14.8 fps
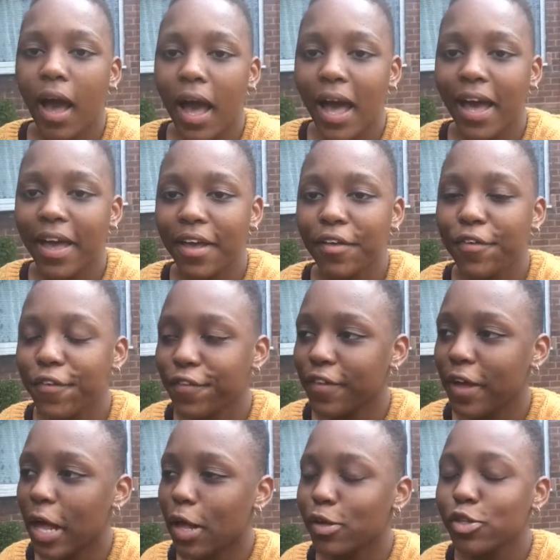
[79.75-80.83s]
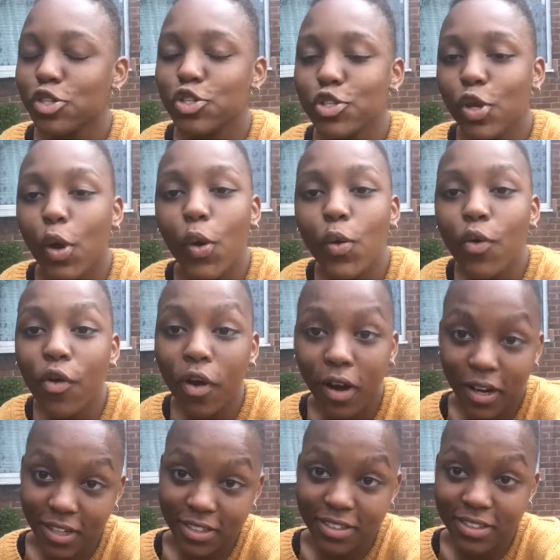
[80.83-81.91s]
I felt so
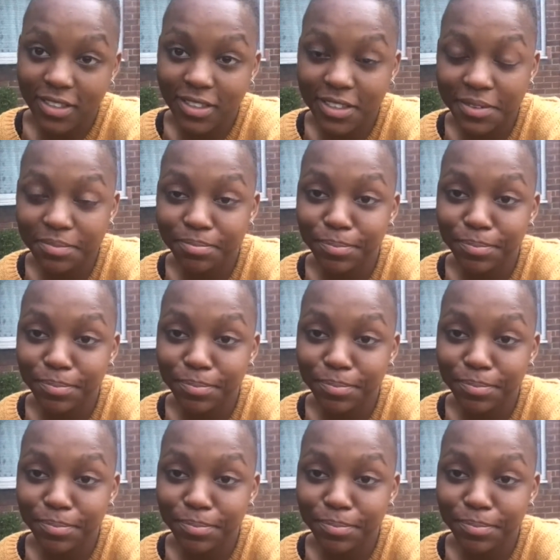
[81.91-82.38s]
crushed.